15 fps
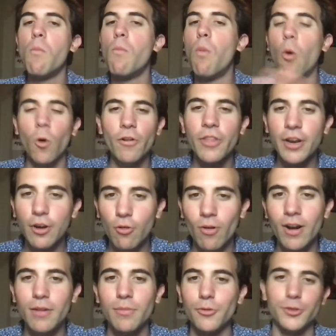more than
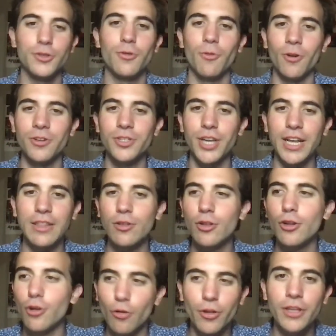credible source, like
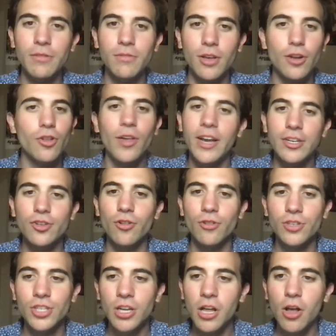literally the
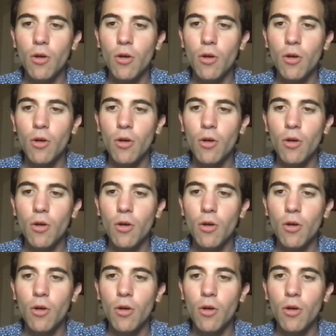Glazers,